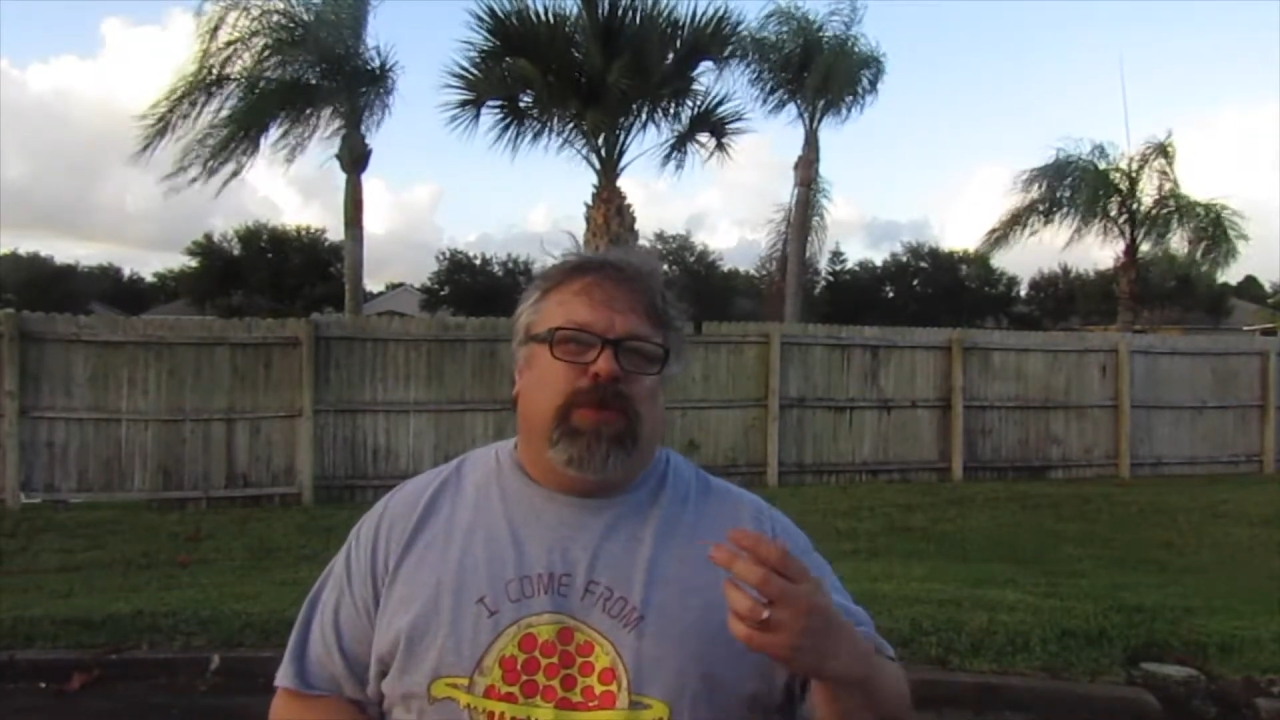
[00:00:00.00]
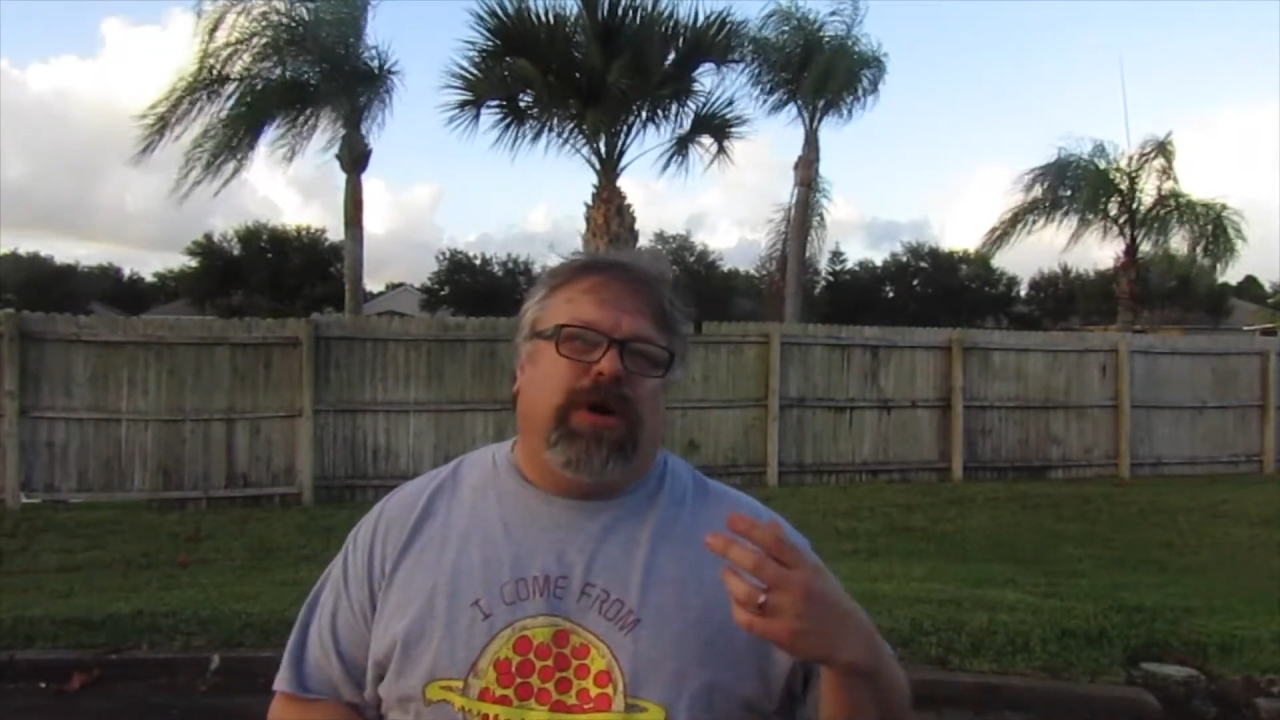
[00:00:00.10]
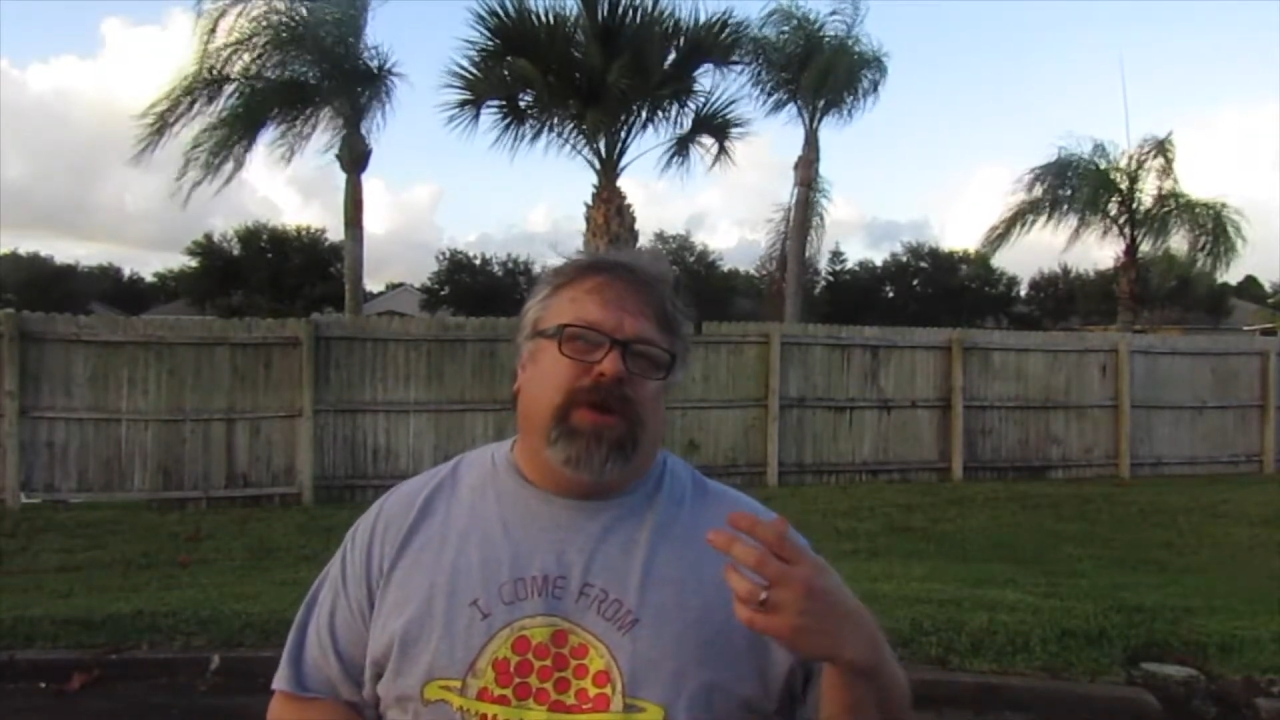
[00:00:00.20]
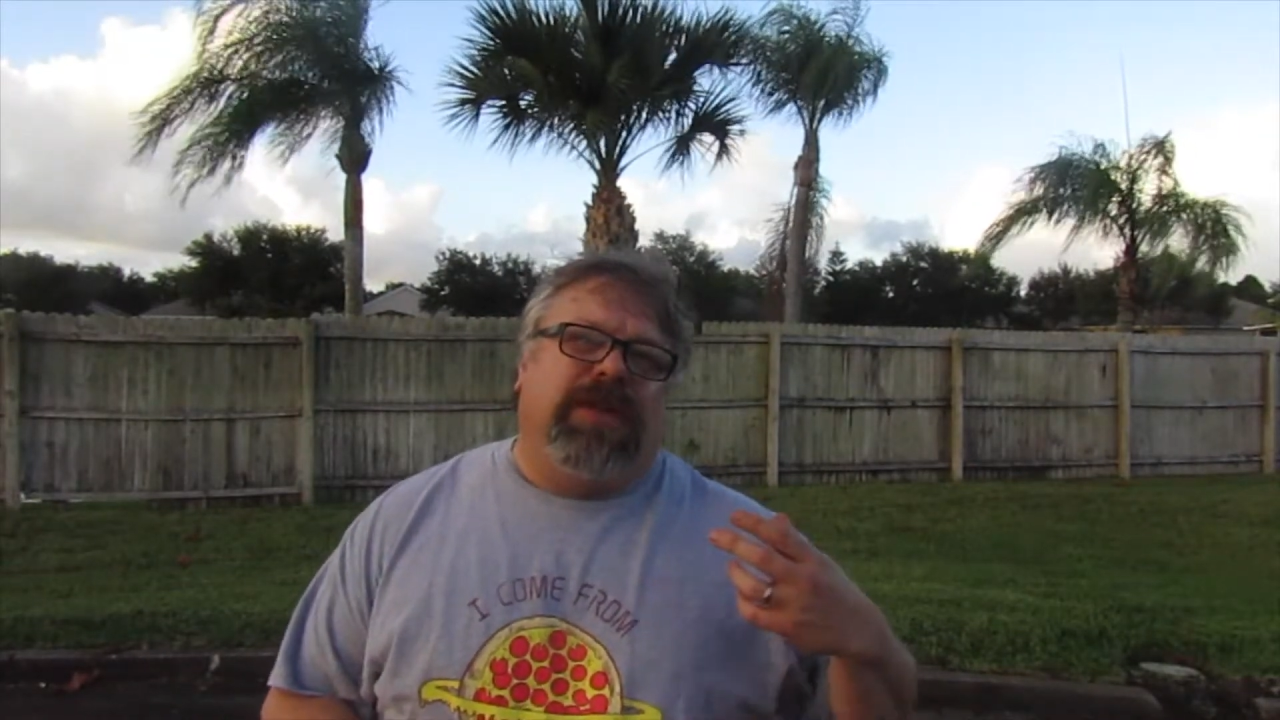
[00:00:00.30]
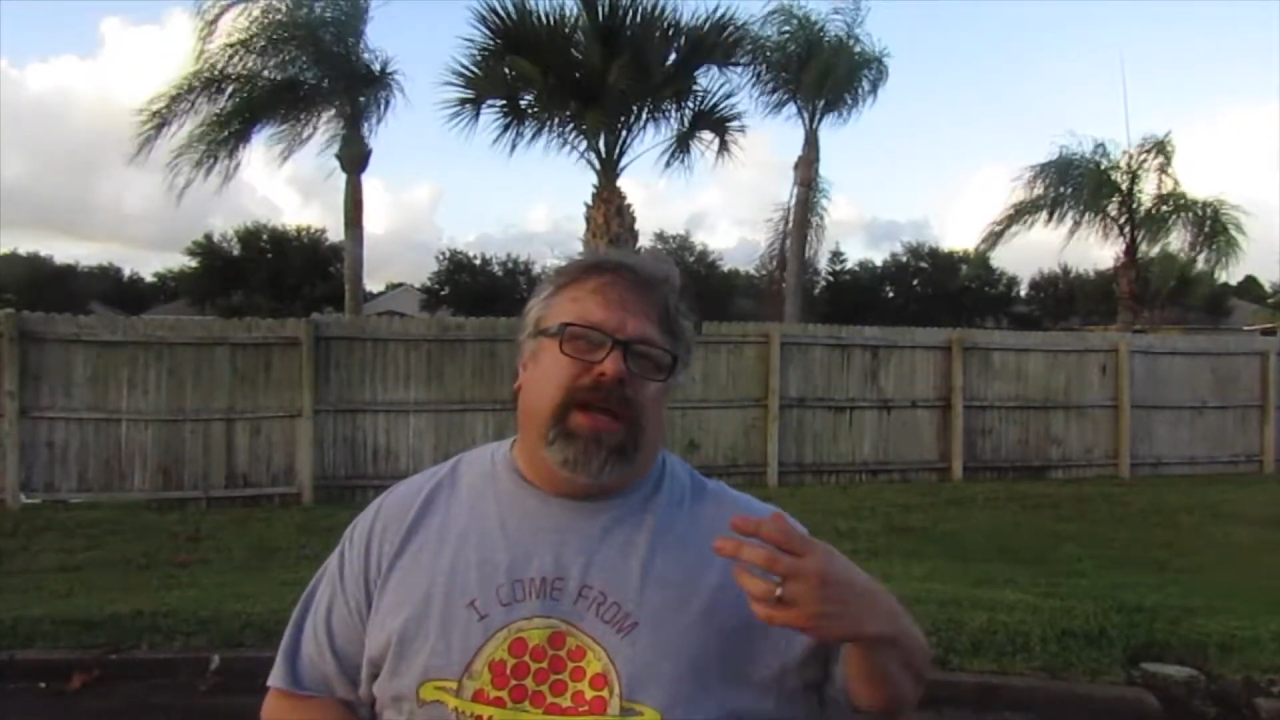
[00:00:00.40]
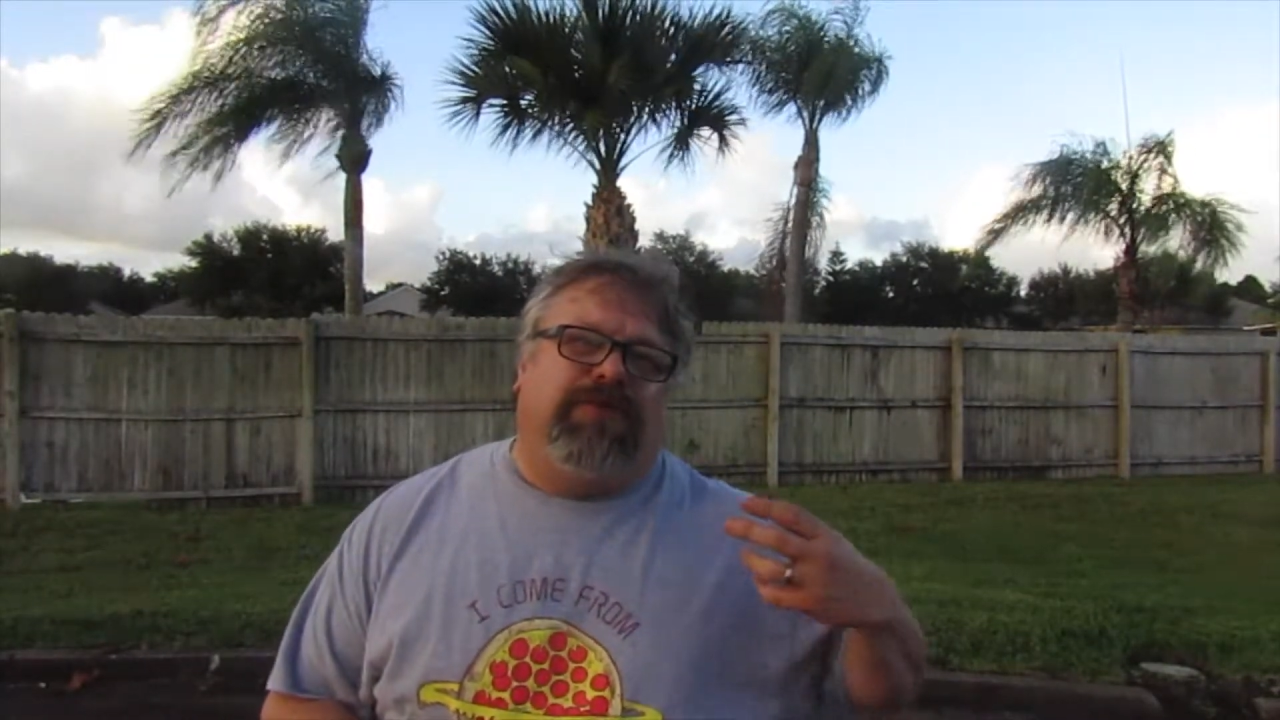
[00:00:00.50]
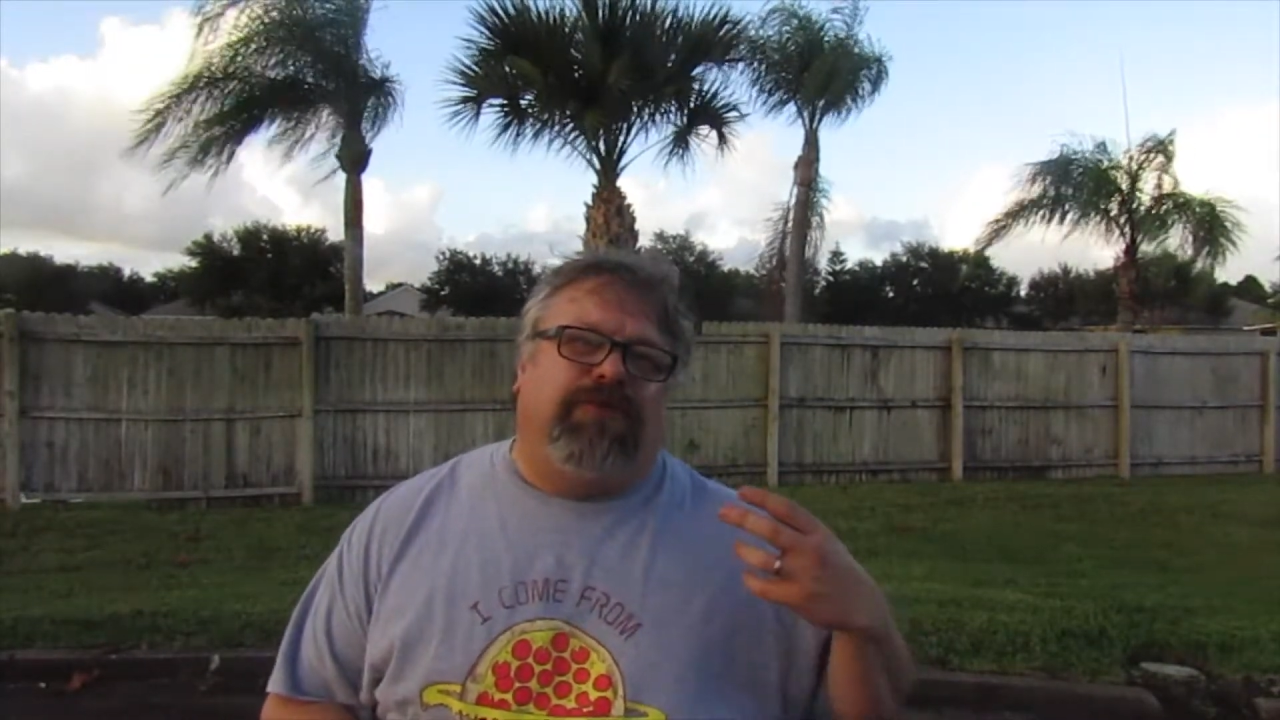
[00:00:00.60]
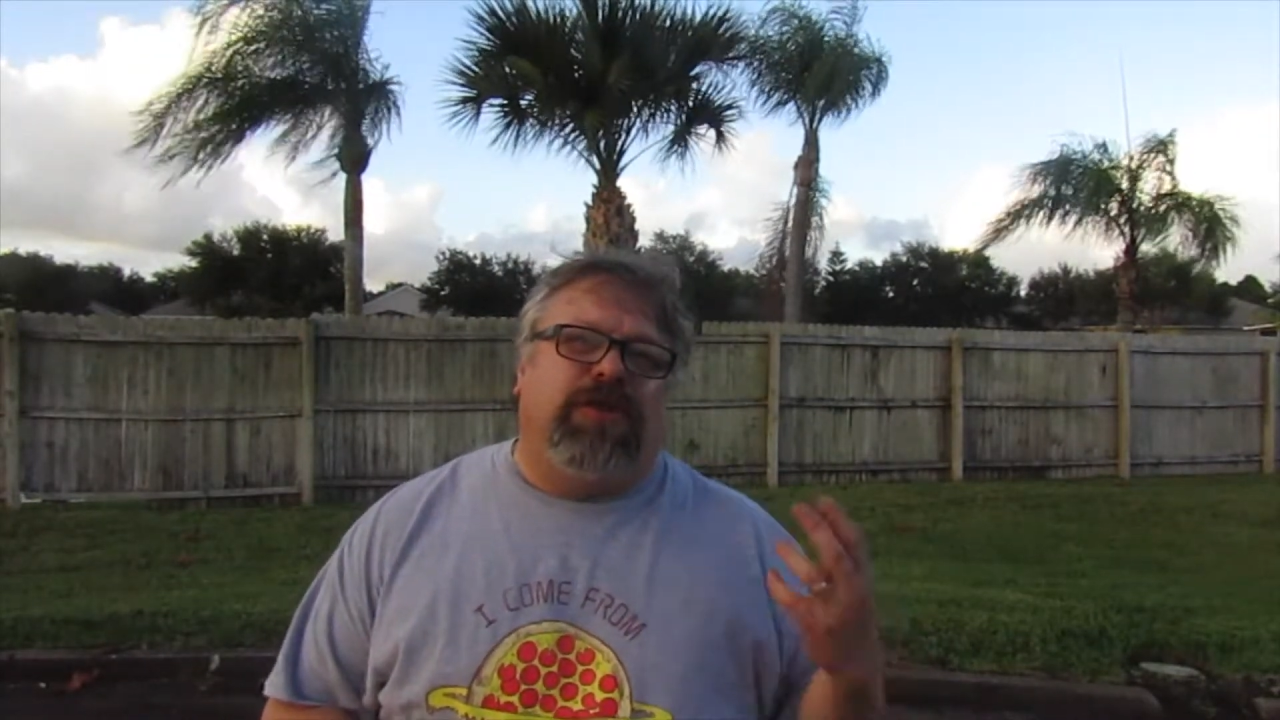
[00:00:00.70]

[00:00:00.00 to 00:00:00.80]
Well, that